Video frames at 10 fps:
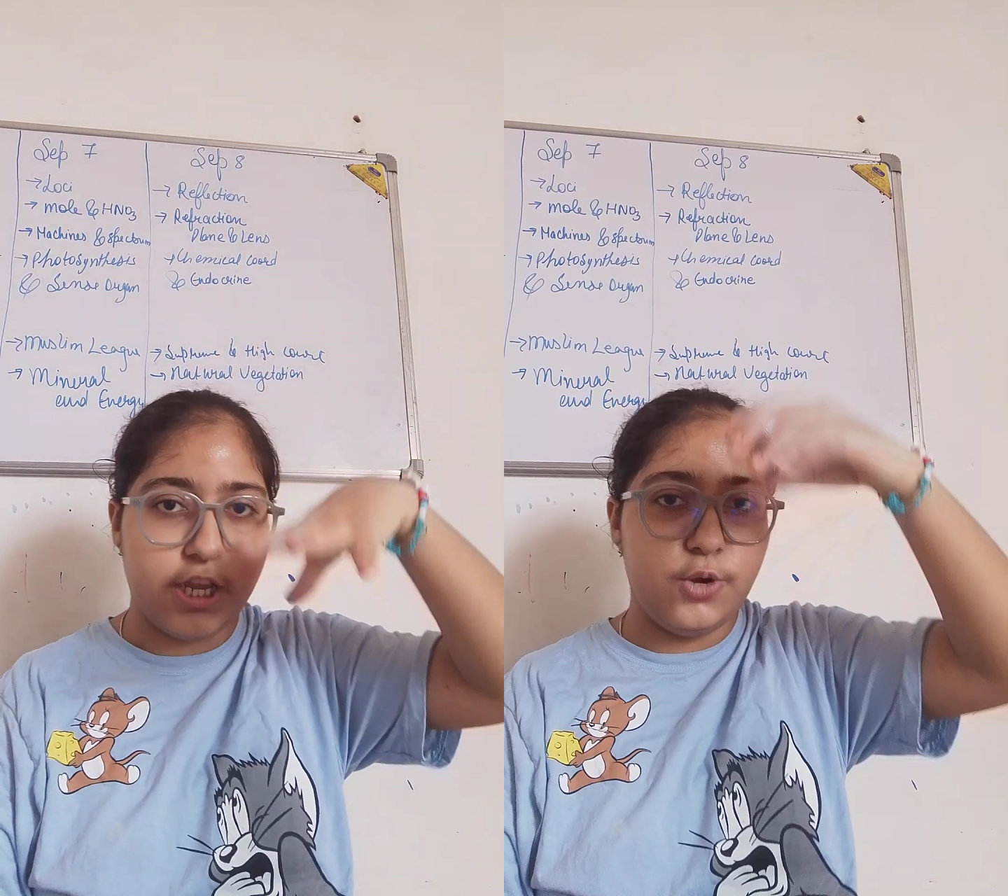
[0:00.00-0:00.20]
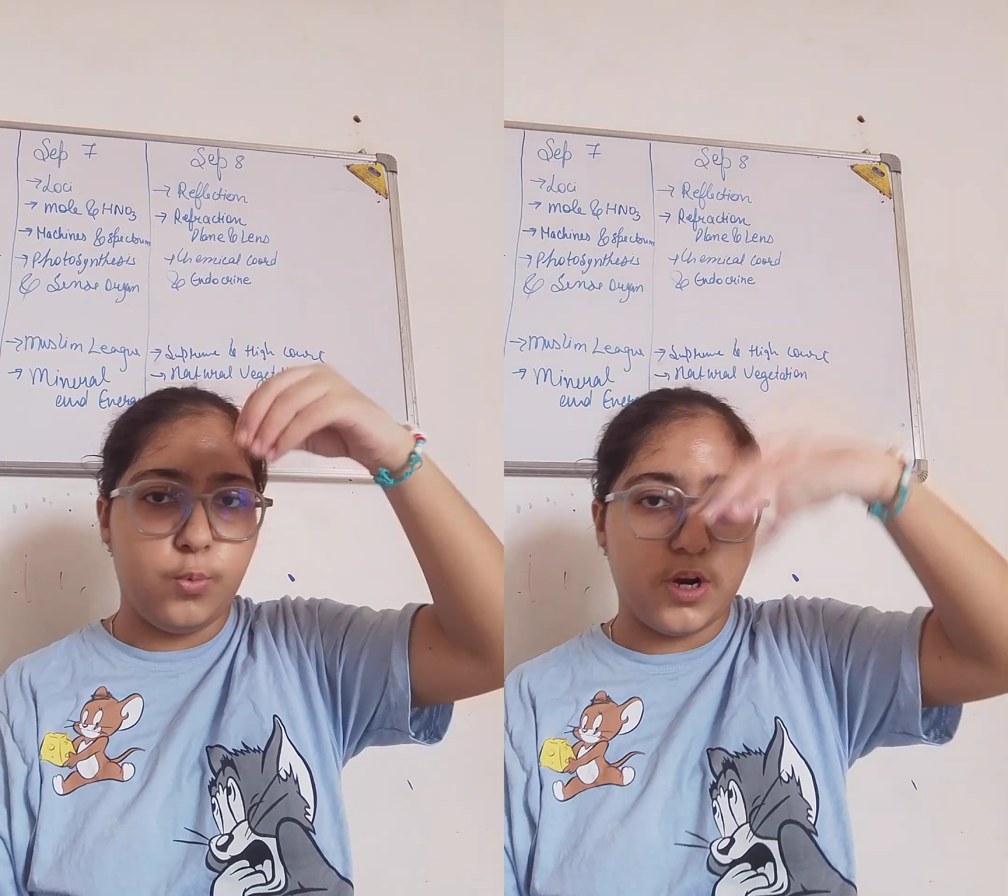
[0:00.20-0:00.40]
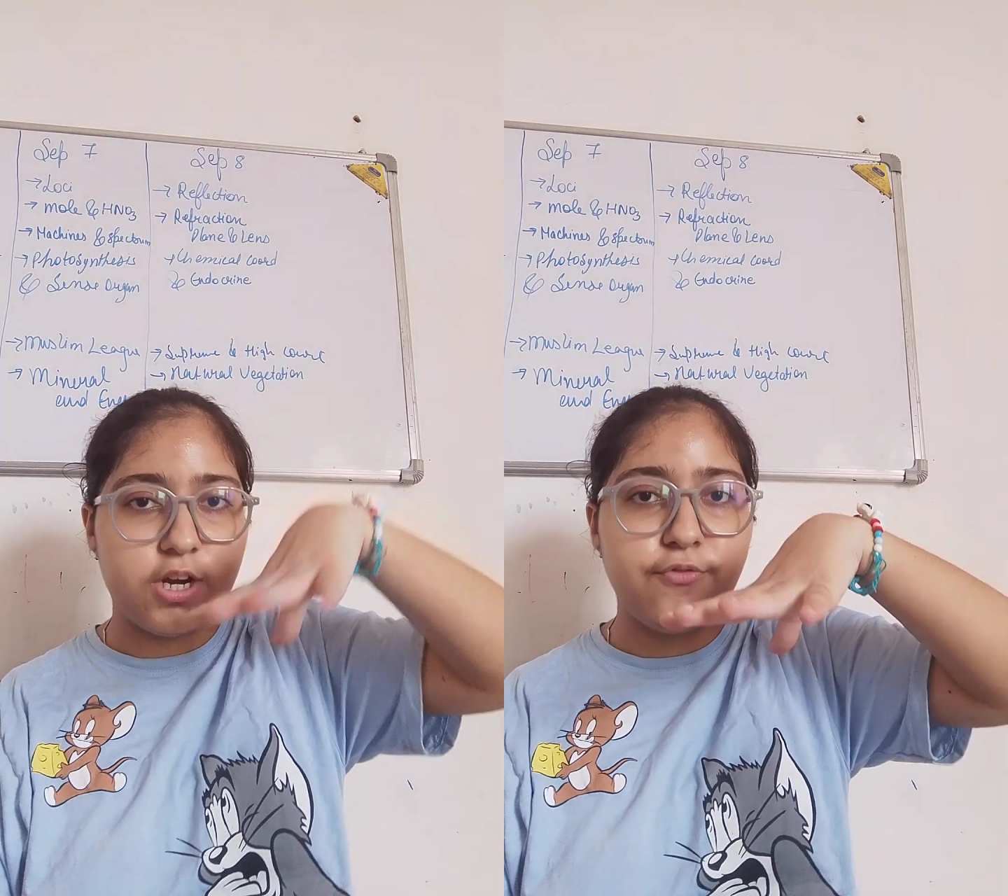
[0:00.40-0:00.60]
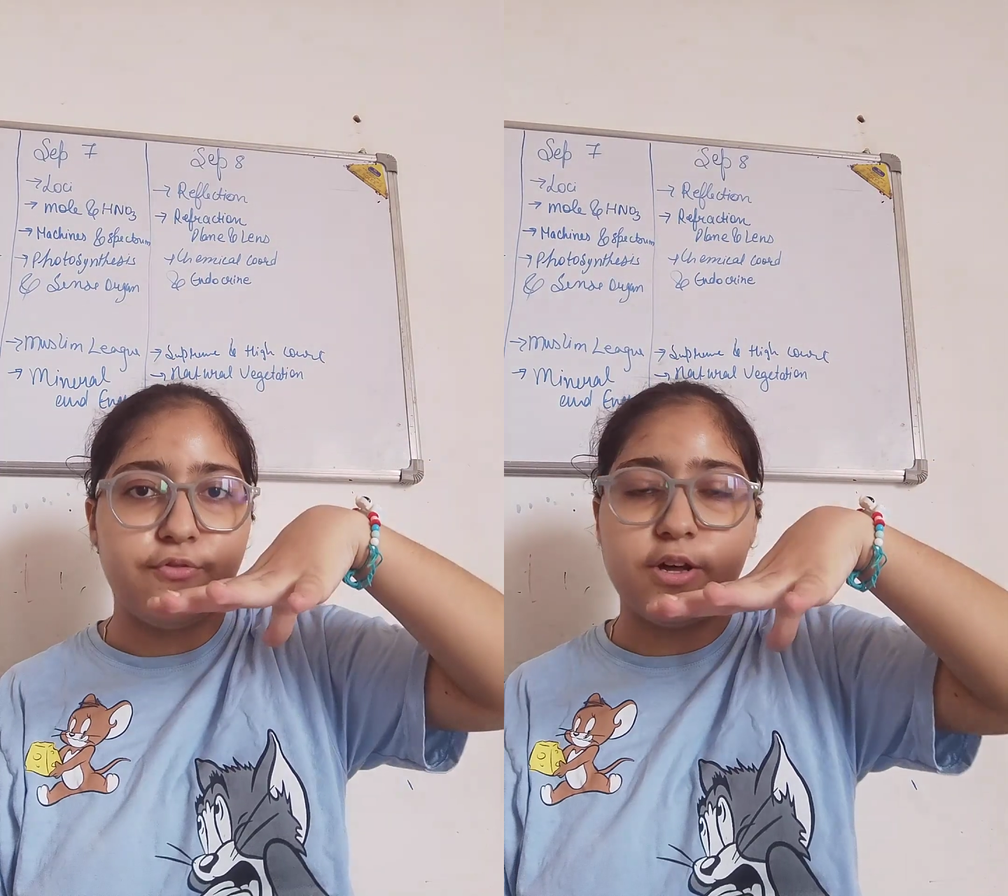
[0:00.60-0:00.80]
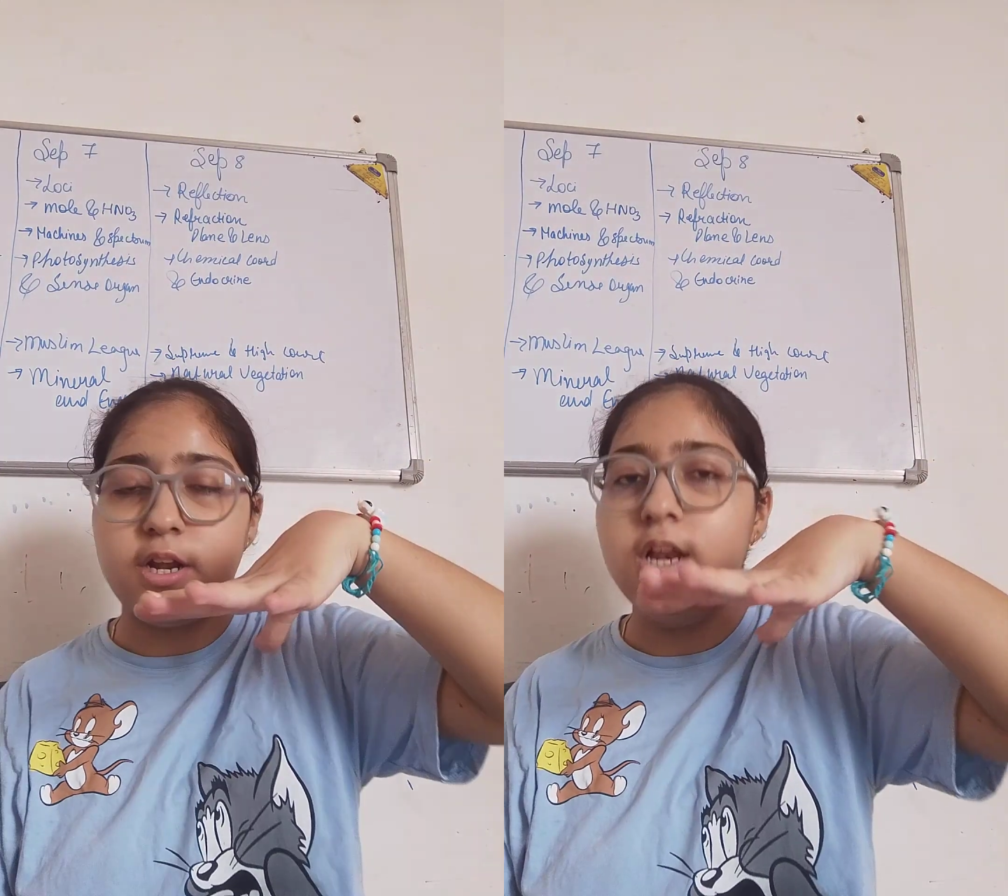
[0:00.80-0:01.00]
Inverted
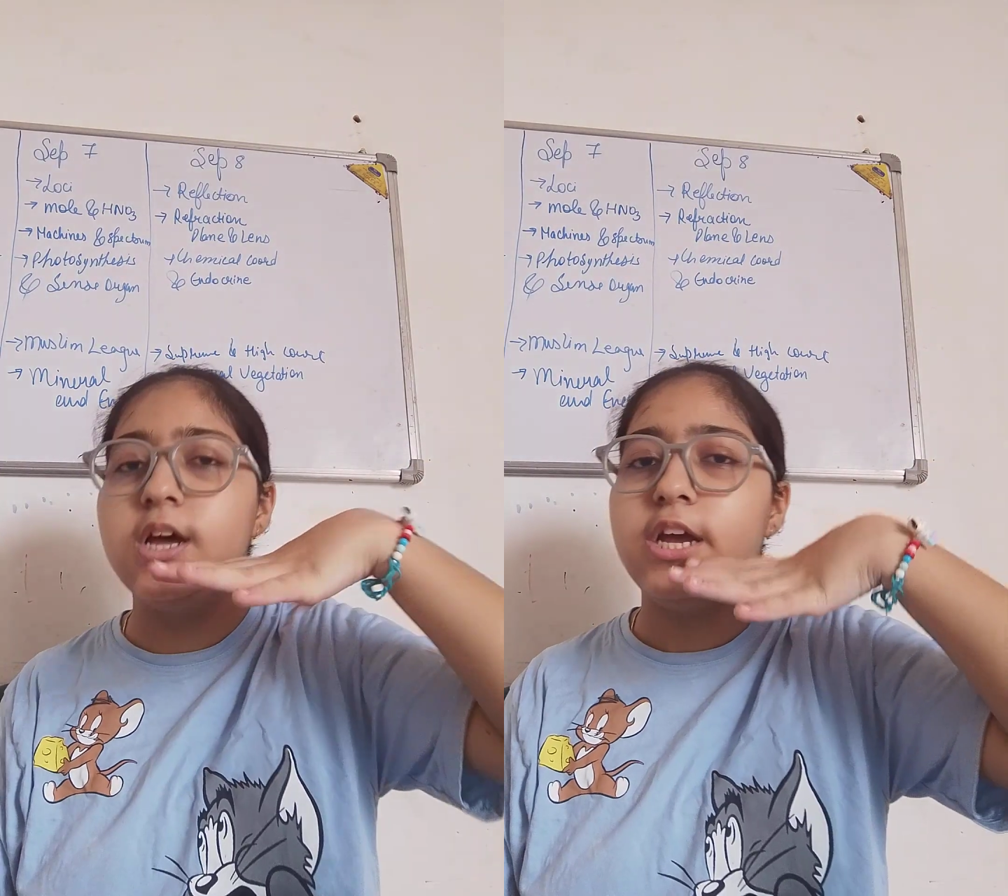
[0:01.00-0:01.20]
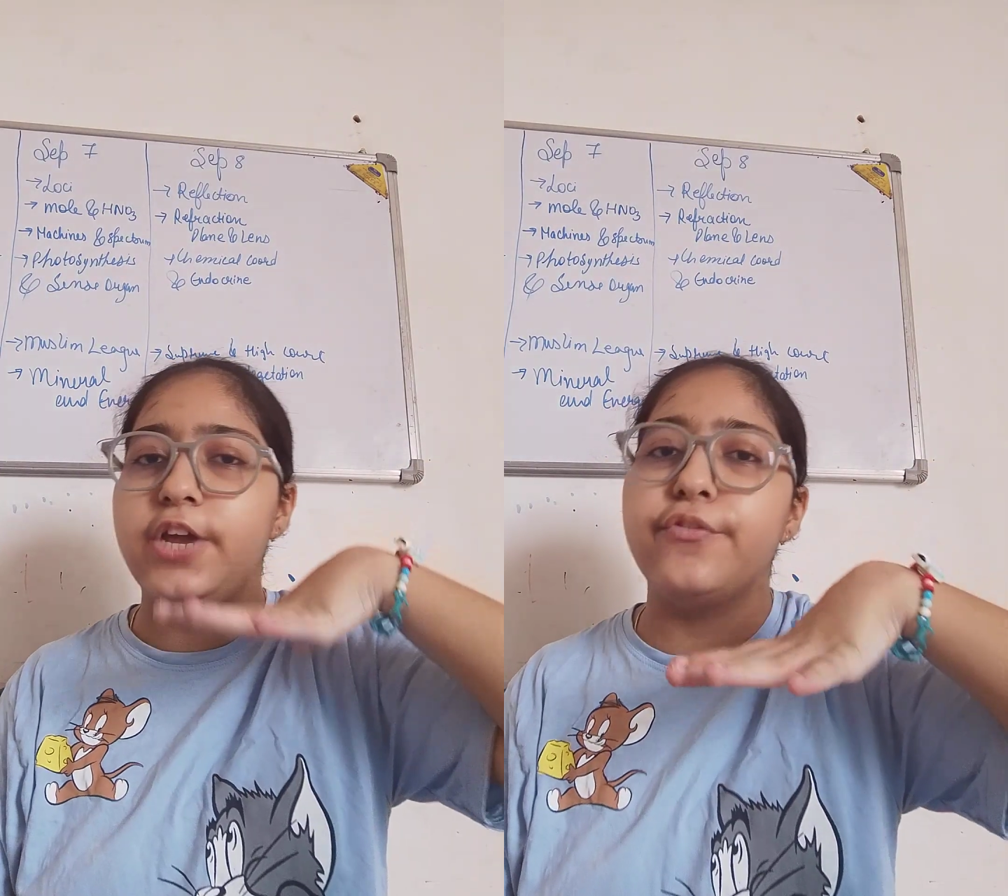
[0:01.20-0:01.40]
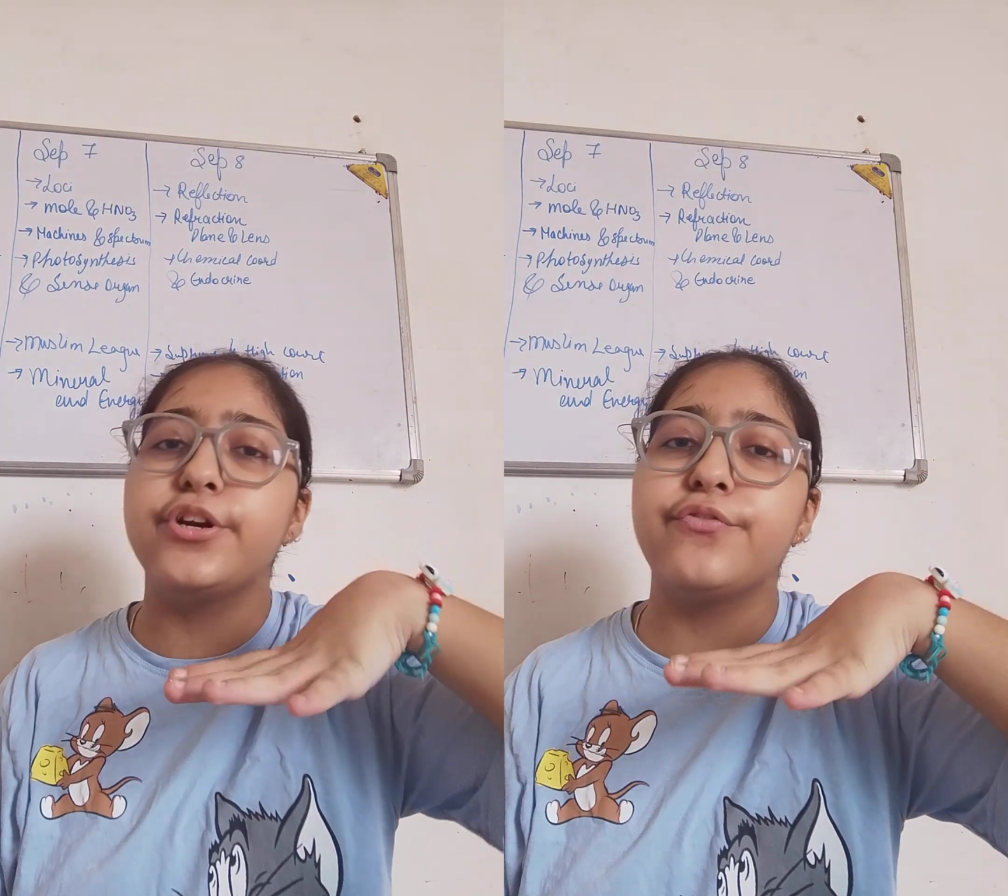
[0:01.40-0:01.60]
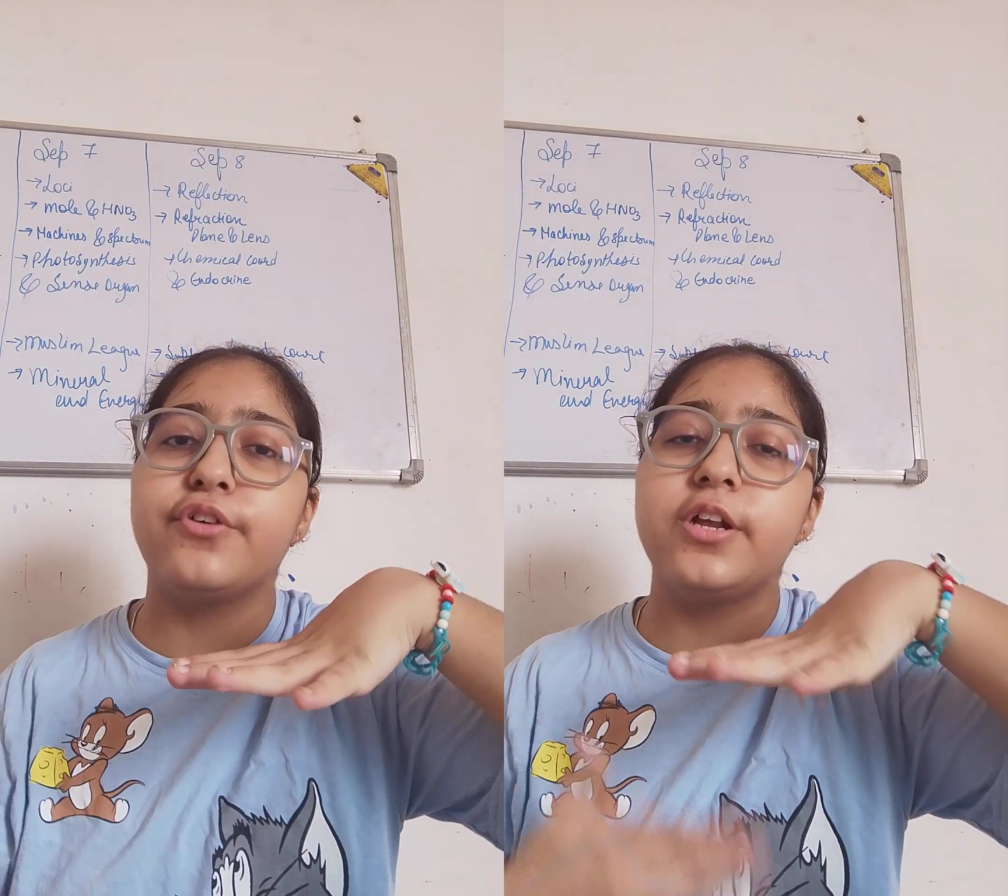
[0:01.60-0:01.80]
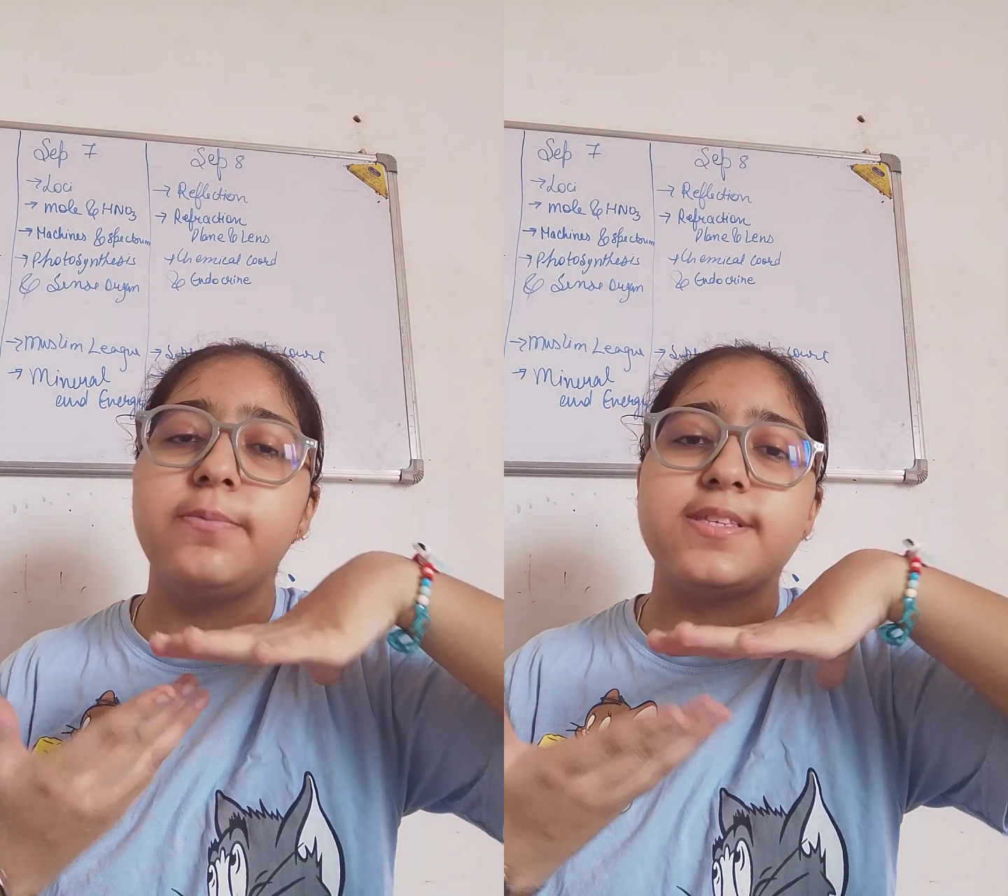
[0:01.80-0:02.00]
funnel